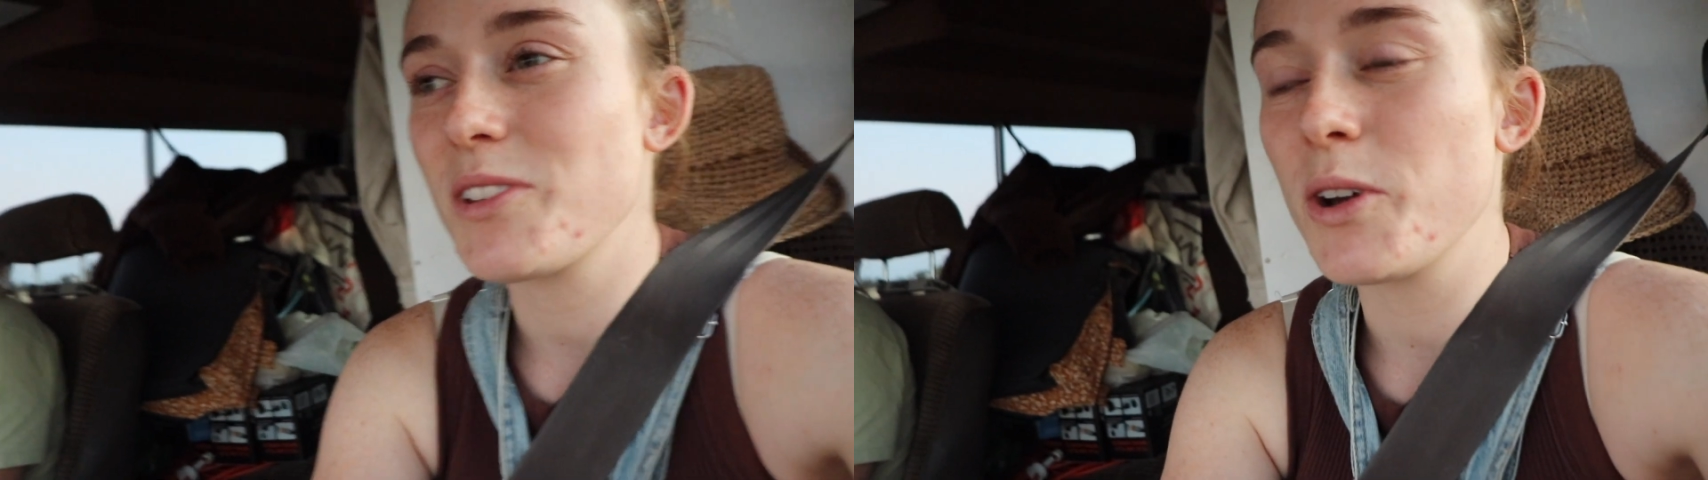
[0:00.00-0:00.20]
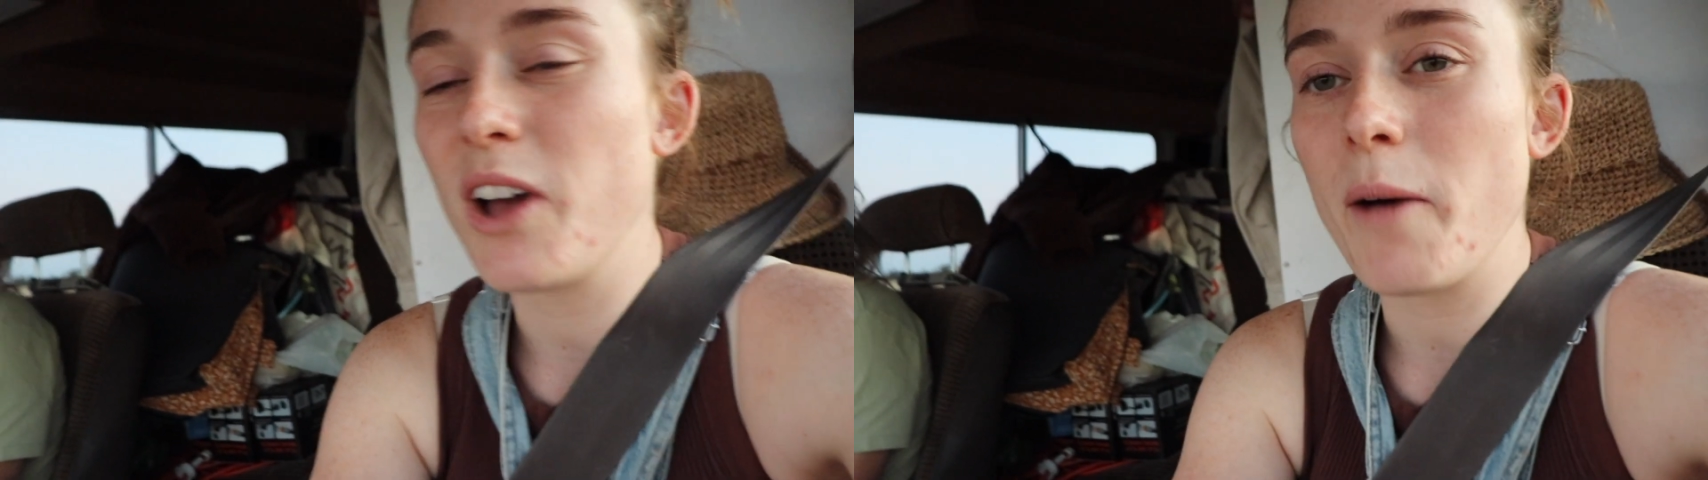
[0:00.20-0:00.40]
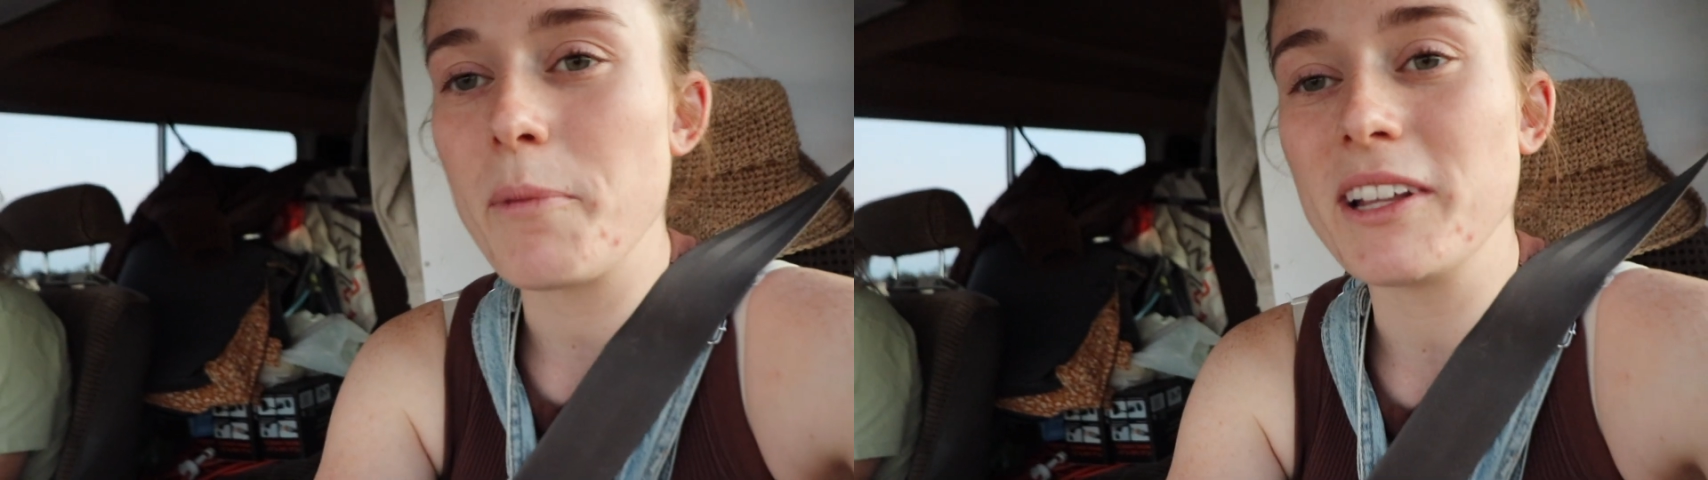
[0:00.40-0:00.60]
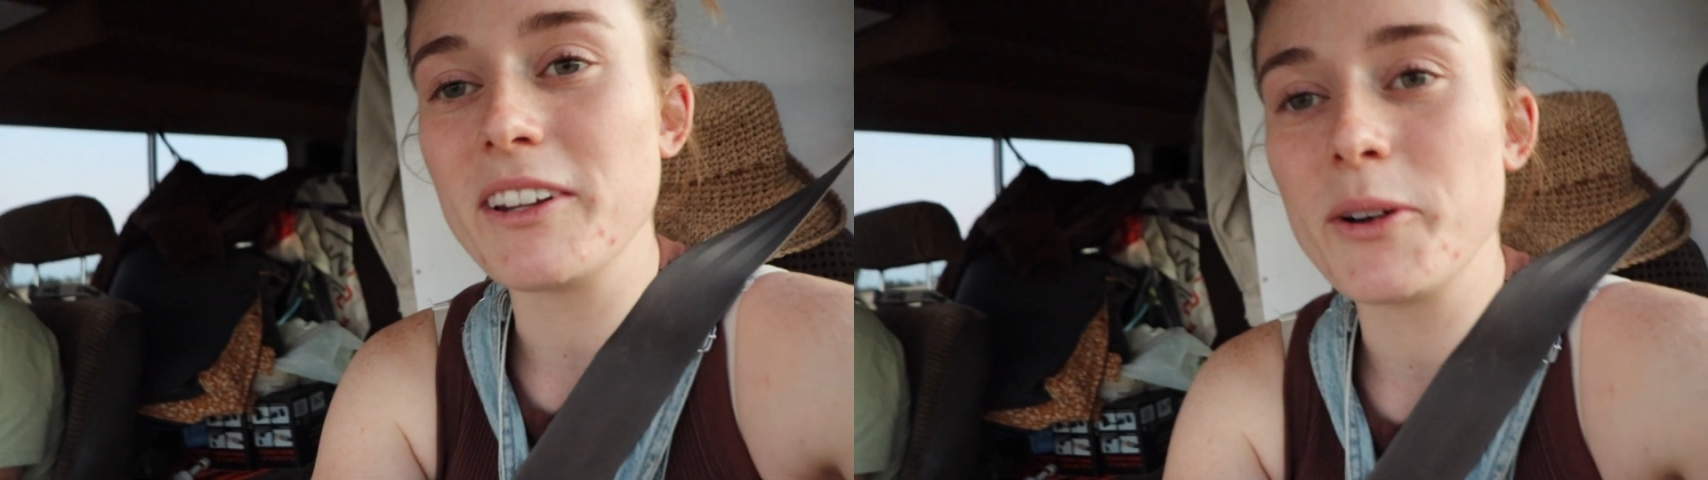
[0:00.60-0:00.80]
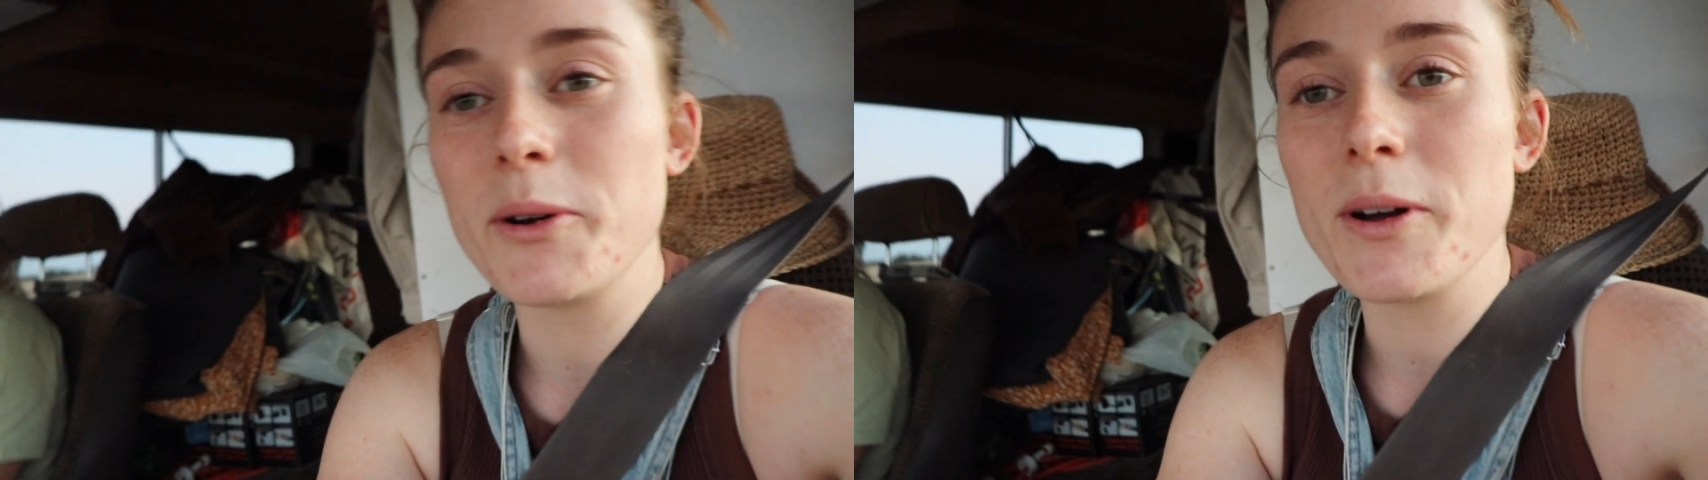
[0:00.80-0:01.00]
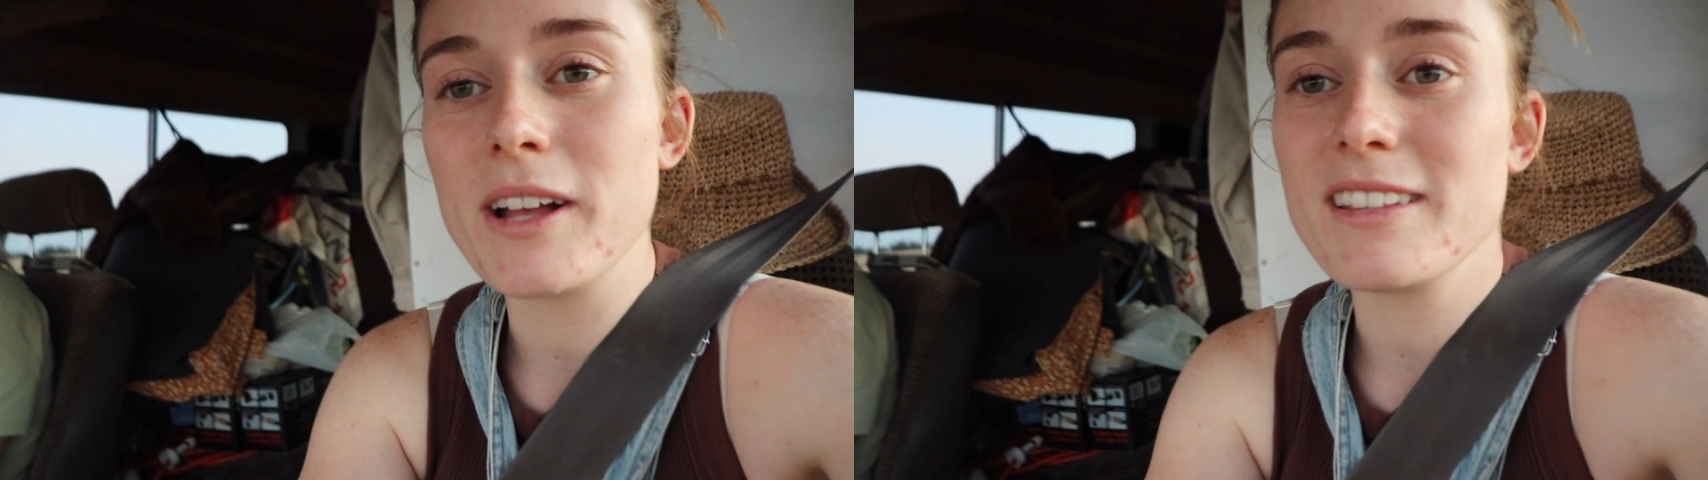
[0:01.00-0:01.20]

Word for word: cook up a little